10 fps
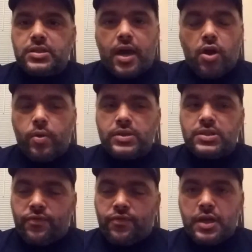always
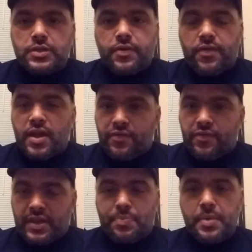advise and give
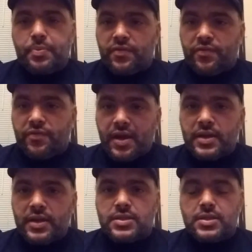people advice,
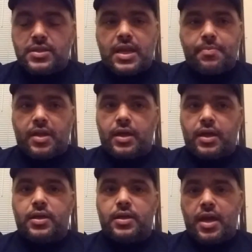and I'm like,
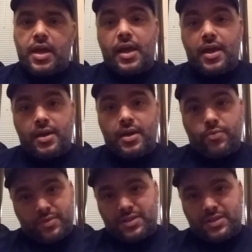and this,
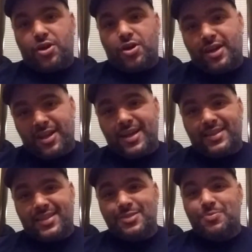you're gonna like this,
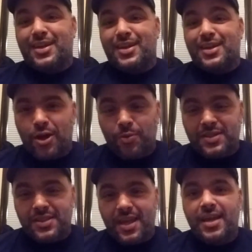because I always
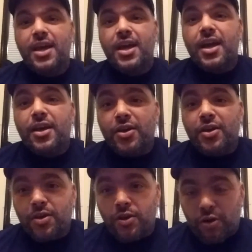say,
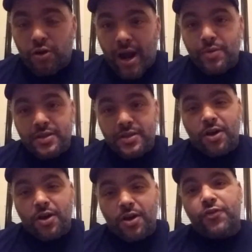grab yourself,
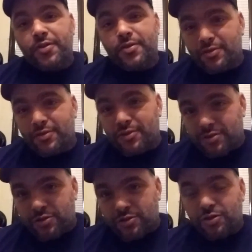
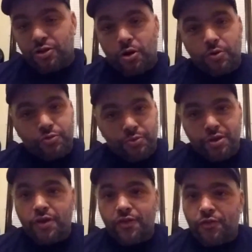3 or
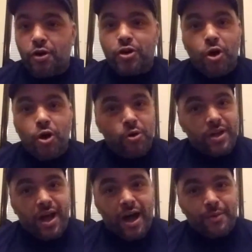4
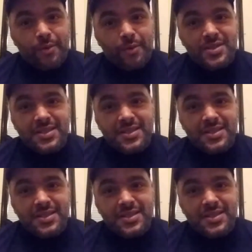codoms,